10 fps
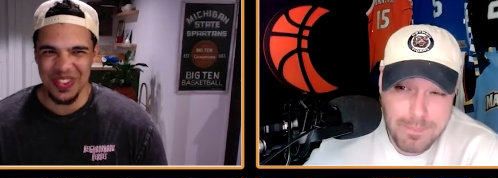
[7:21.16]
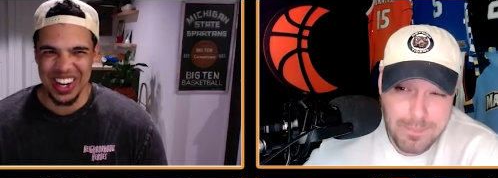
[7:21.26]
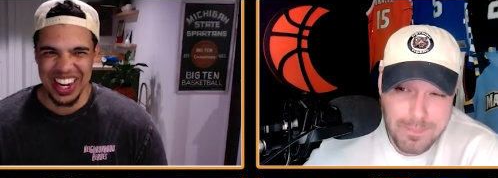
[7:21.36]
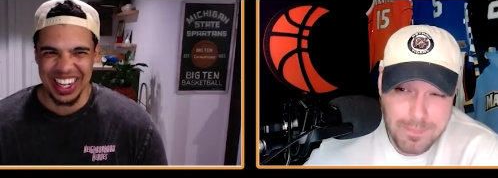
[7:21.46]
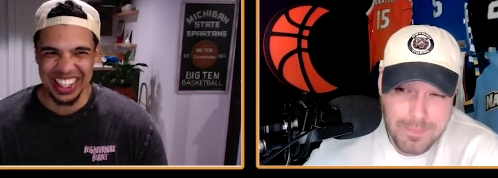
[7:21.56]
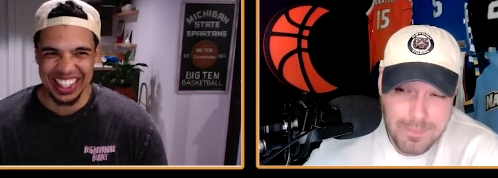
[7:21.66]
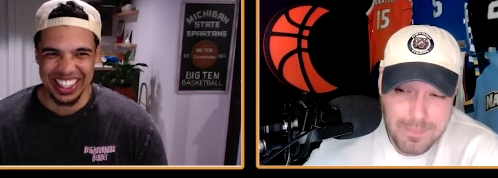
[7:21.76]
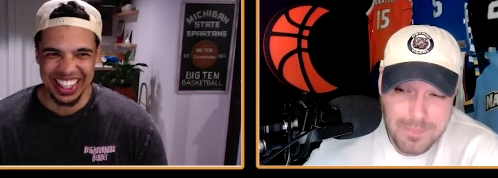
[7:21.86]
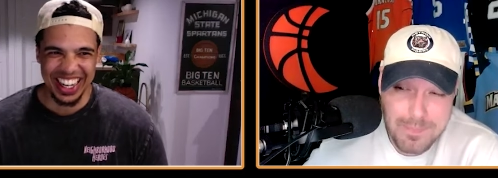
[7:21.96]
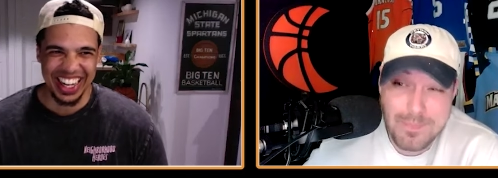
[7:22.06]

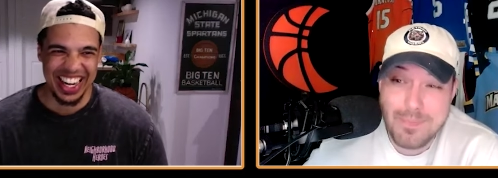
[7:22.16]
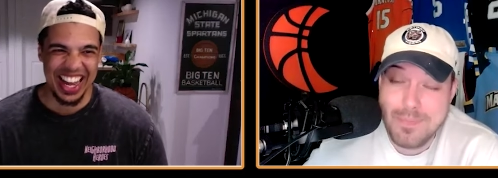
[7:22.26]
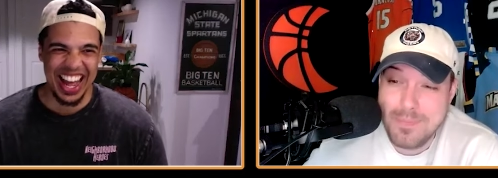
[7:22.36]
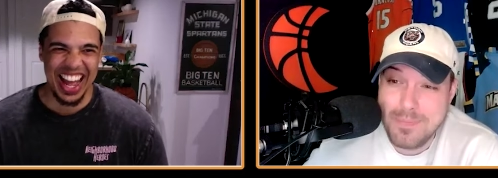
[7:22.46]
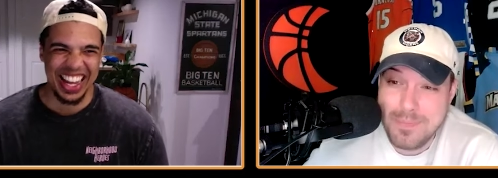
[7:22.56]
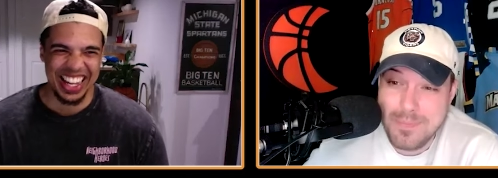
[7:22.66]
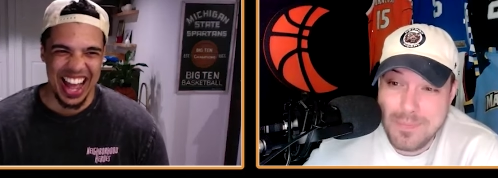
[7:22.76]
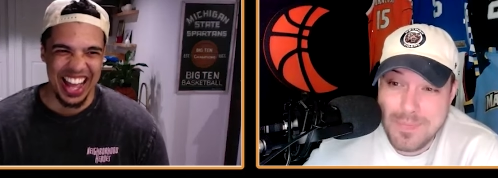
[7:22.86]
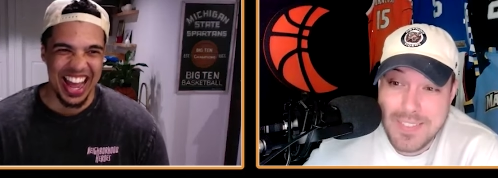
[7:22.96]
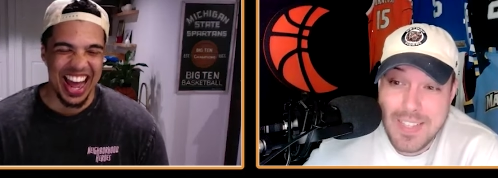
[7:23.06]
Speaker 1: Uh, can I?
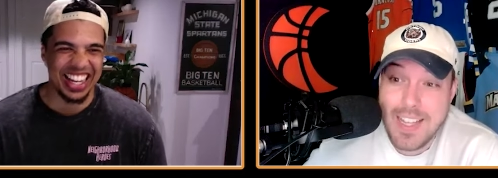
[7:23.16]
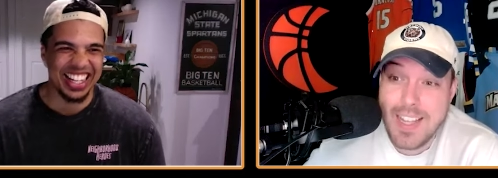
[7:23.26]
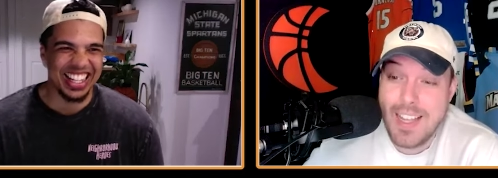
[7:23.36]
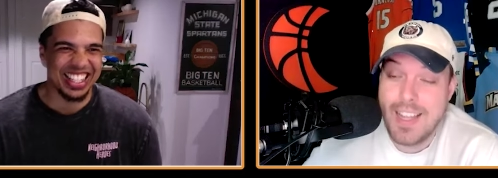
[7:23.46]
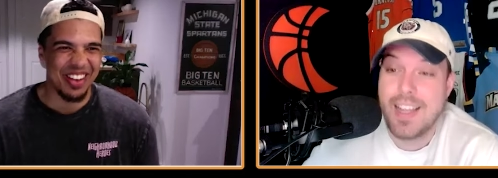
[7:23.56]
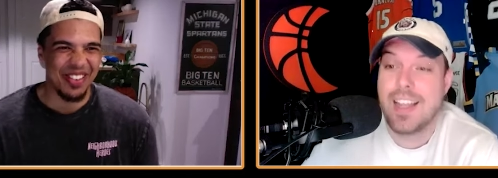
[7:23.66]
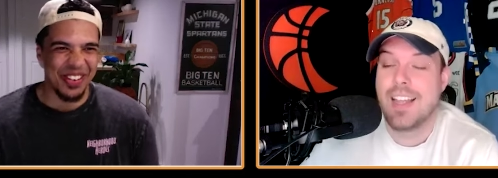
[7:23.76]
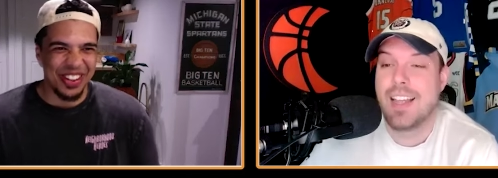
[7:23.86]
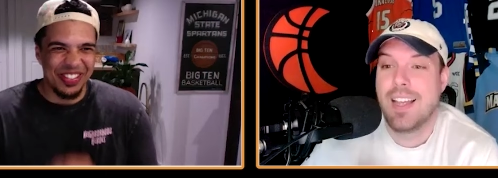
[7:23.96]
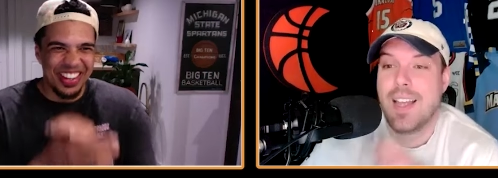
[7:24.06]
I gotta get this out
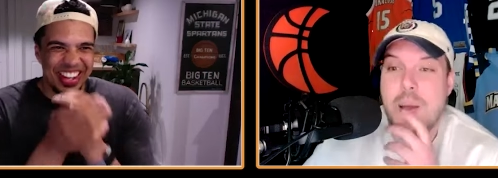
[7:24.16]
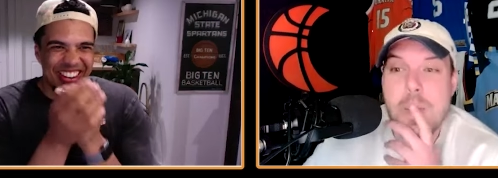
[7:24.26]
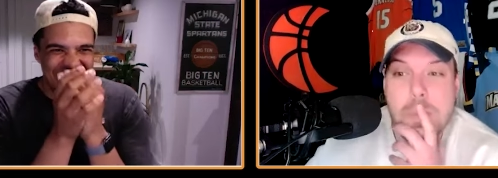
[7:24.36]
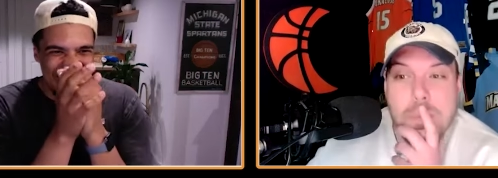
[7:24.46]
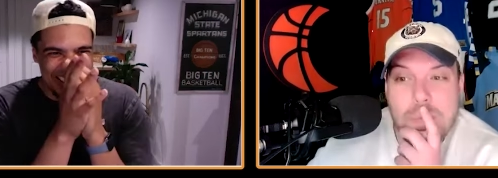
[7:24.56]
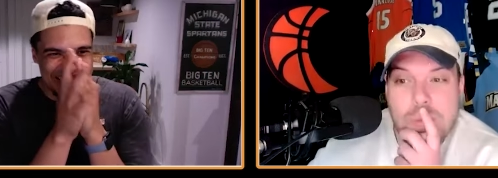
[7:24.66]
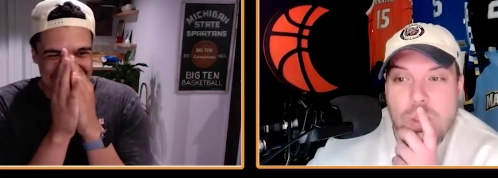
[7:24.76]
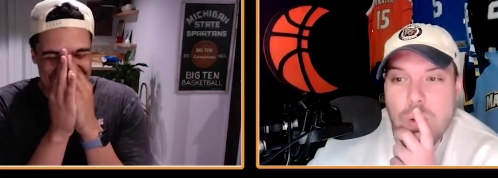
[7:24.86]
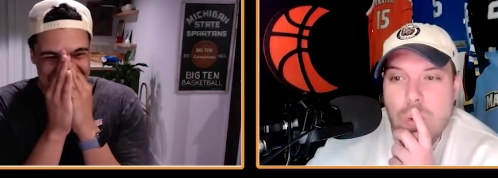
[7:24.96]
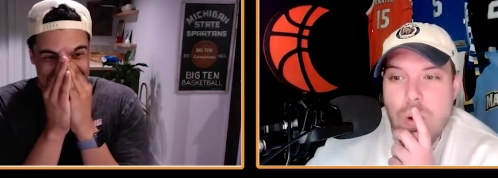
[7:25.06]
before the video
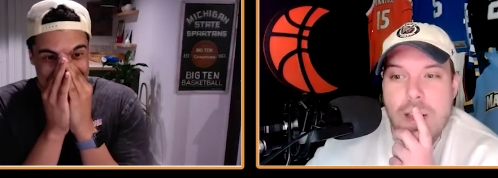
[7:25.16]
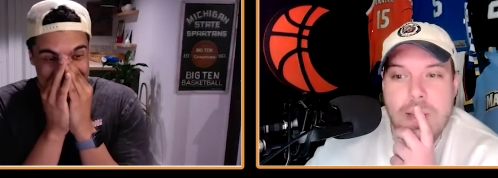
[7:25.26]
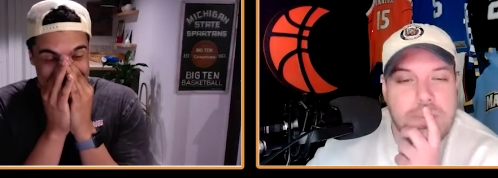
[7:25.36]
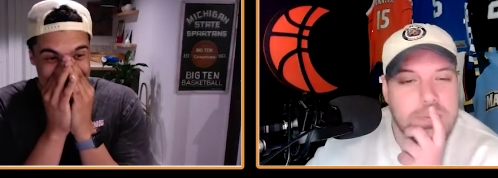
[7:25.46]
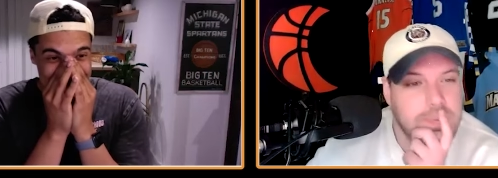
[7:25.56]
ends. What?